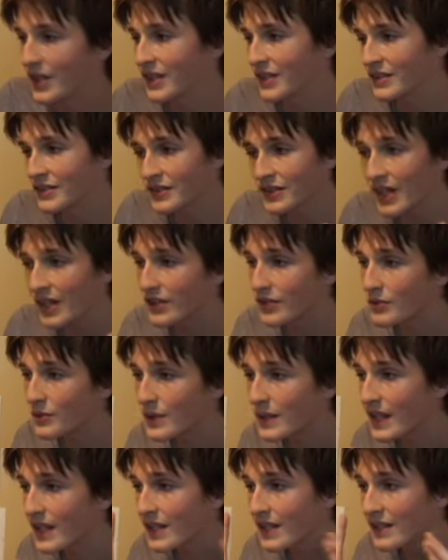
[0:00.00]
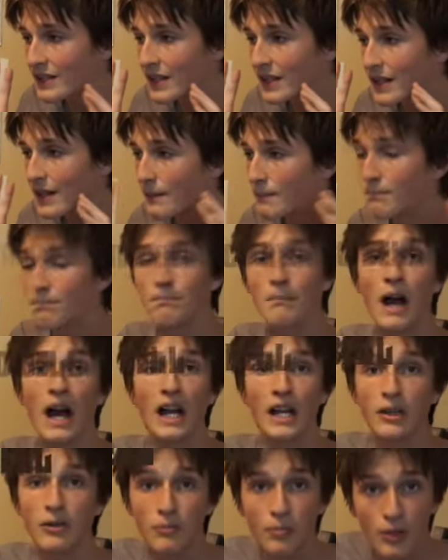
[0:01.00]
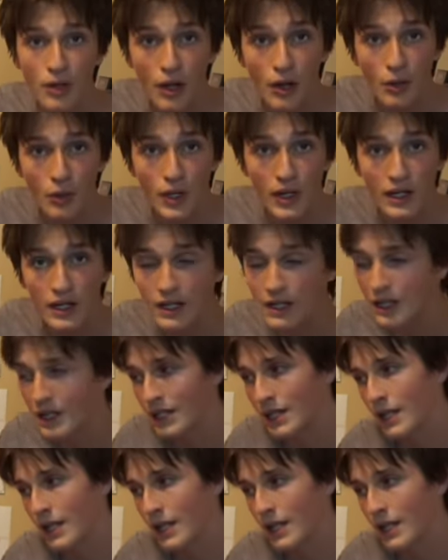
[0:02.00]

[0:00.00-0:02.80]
it's not doing anything mind-blowing,